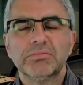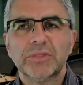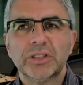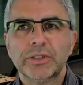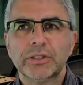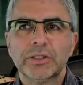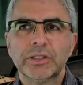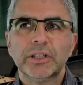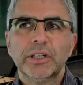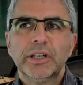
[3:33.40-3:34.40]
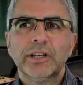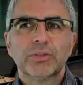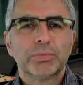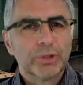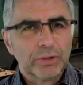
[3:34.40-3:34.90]
difficulty.
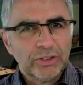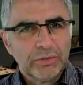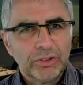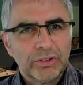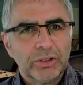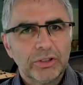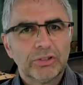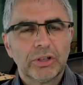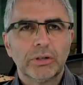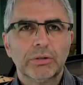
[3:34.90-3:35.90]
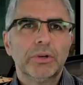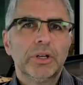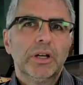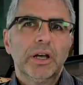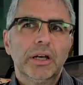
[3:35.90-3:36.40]
It's a progressive disease, so
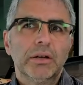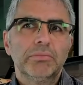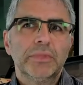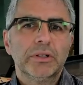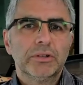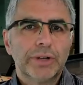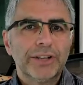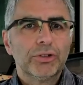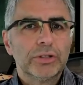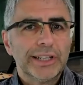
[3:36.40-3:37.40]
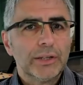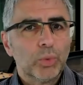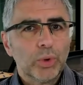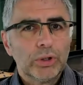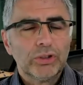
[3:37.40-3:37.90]
it'll gradually get
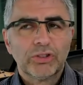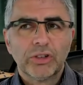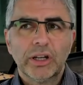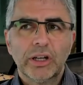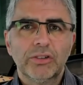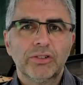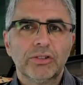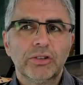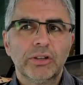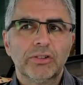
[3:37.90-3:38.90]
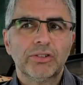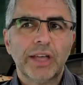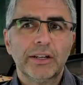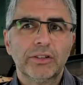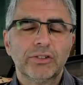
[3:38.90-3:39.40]
worse.
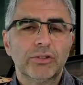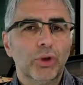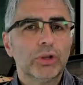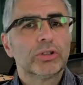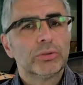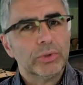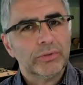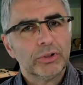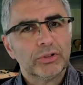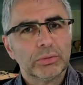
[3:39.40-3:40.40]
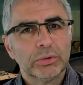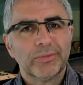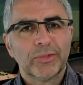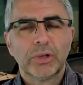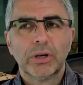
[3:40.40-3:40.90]
It's not
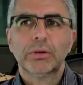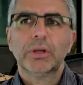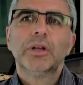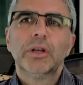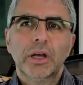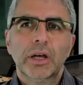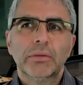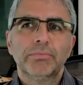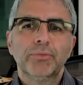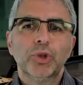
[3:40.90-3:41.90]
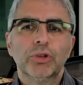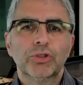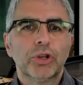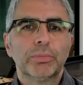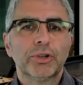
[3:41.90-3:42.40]
reversible. So you
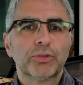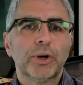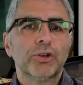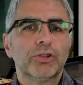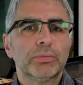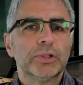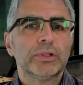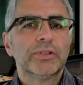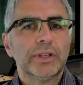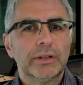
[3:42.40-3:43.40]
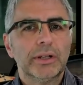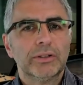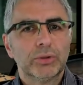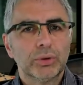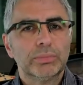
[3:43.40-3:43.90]
can stop exposure, but
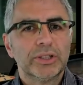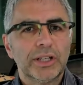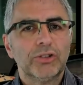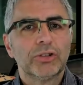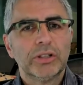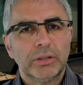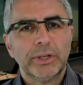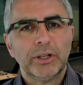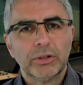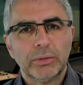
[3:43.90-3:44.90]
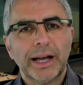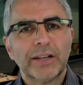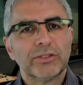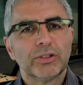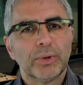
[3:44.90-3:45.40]
it could potentially, depending on your
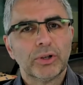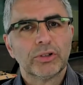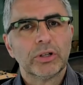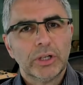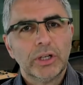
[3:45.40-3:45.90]
past exposure,